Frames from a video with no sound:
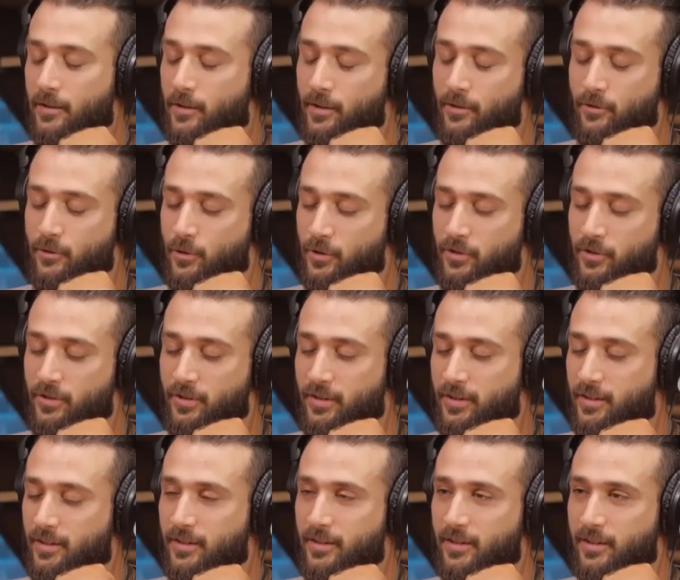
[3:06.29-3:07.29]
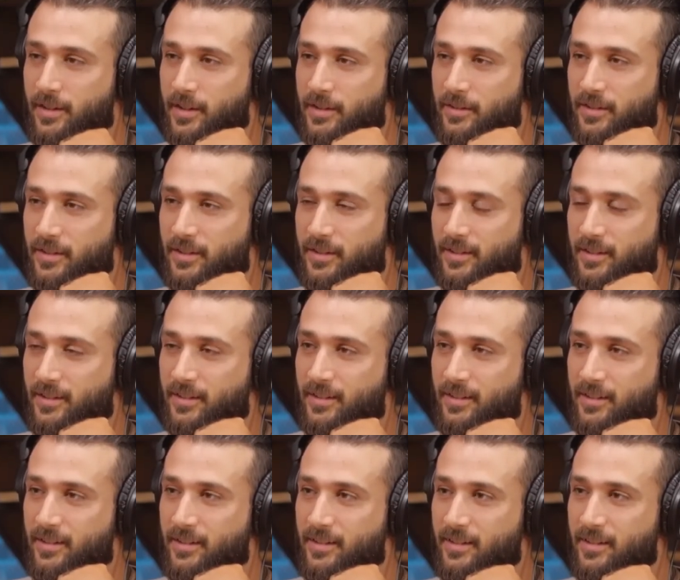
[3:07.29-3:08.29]
Yeah, of course. Right? Yes.
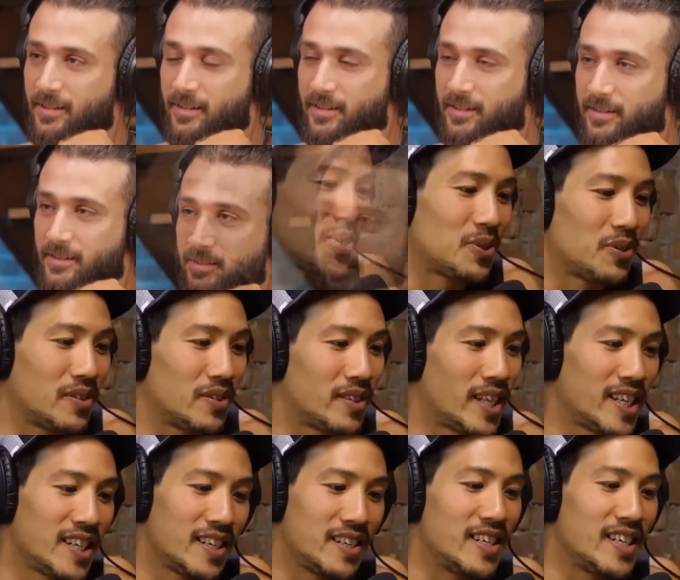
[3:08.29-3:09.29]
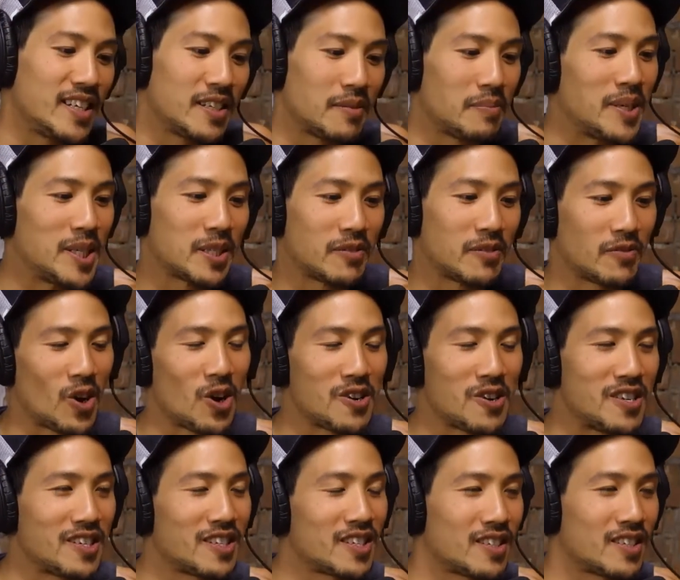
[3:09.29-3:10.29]
Right. And so they didn't need a piece of
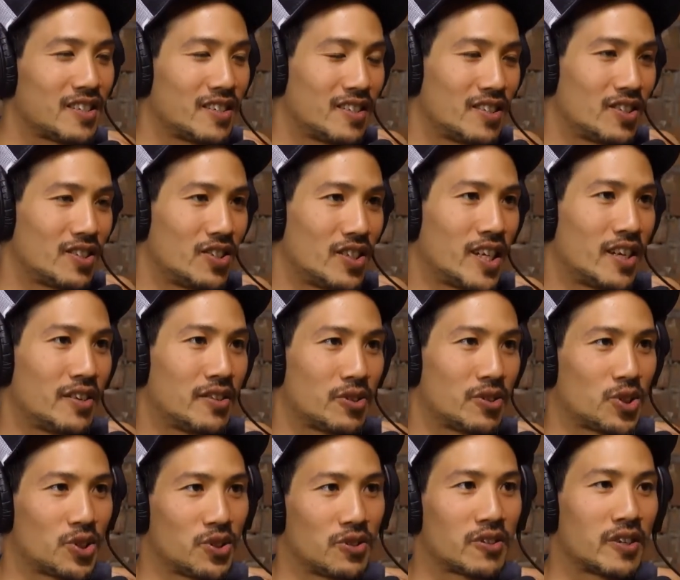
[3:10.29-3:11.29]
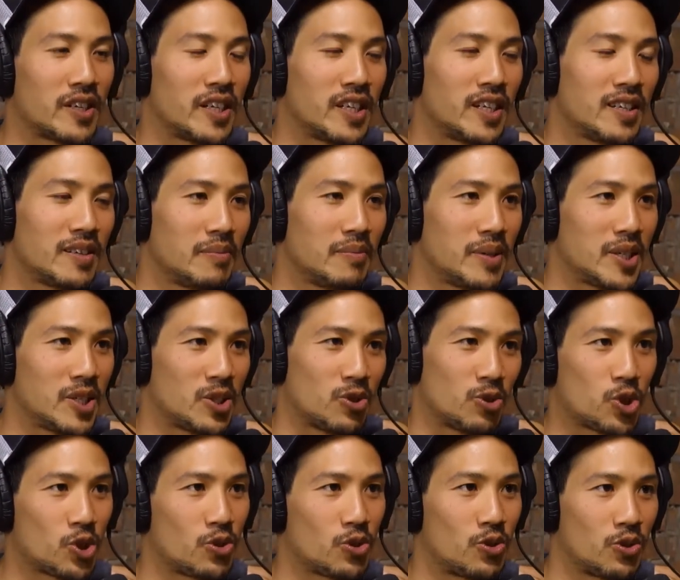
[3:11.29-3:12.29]
art to tell their story, because their
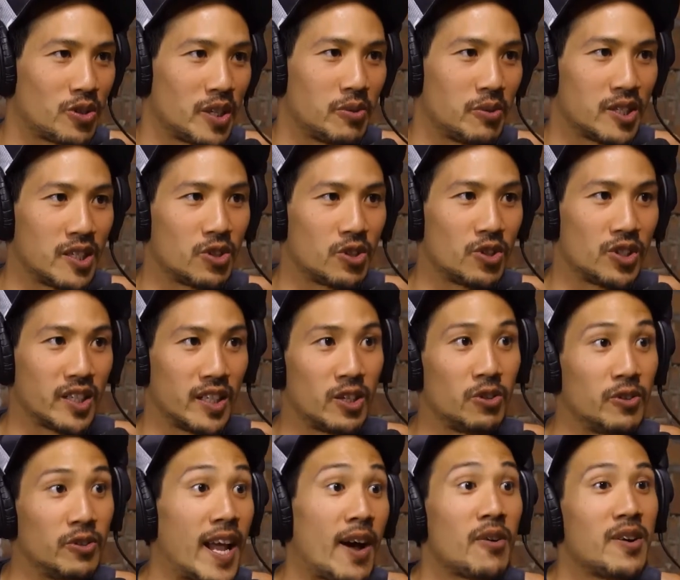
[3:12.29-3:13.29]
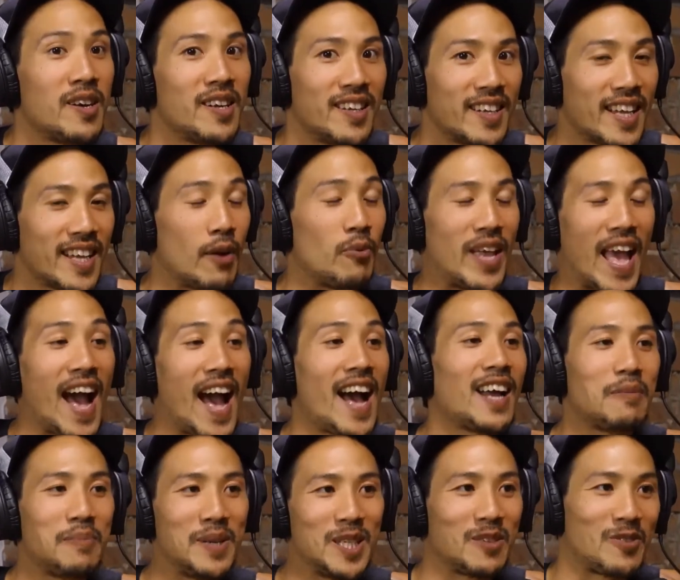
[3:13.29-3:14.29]
story was intrinsically cool. Now, can we add
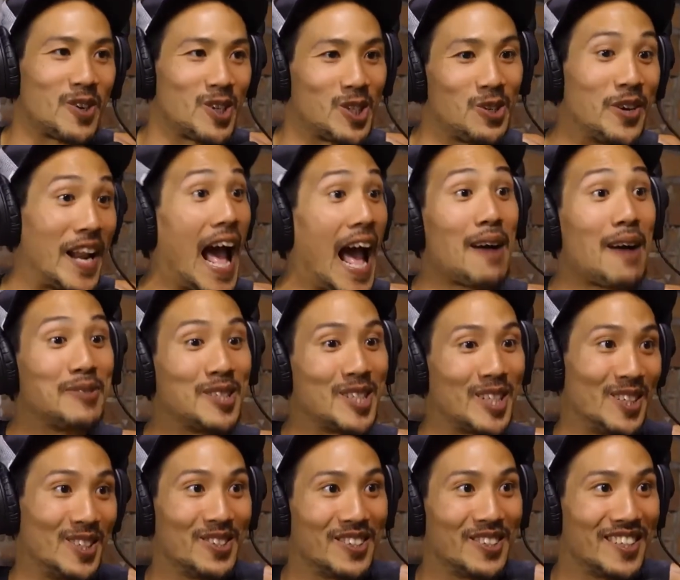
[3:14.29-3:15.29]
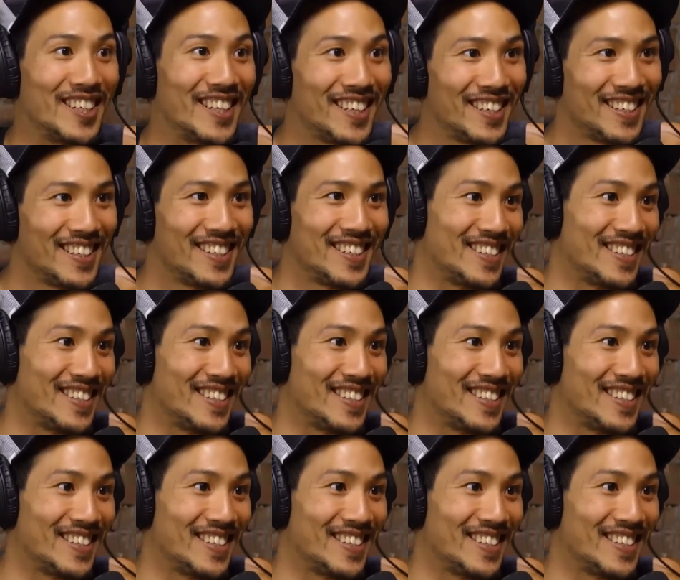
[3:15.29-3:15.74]
a piece of art to it? Absolutely.